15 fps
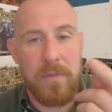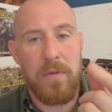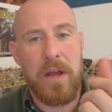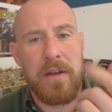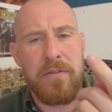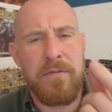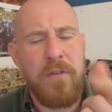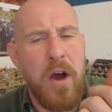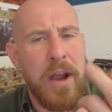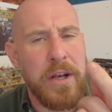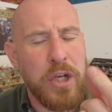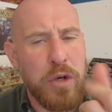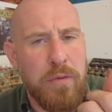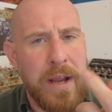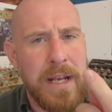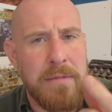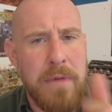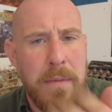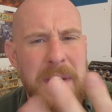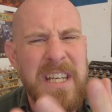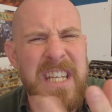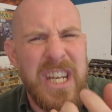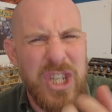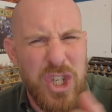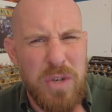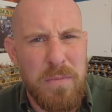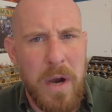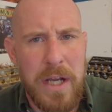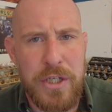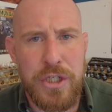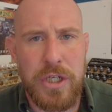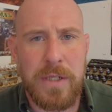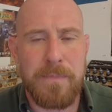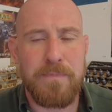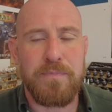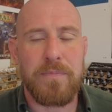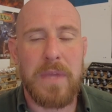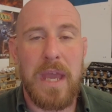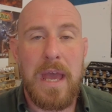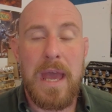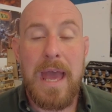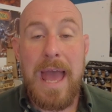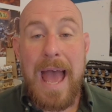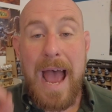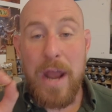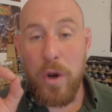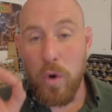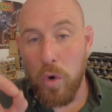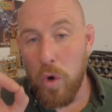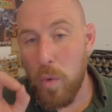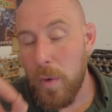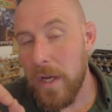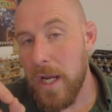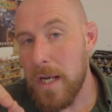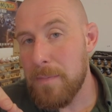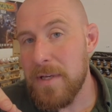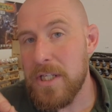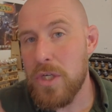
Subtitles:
of like fine grain that maybe tissue might do. And all we're going to be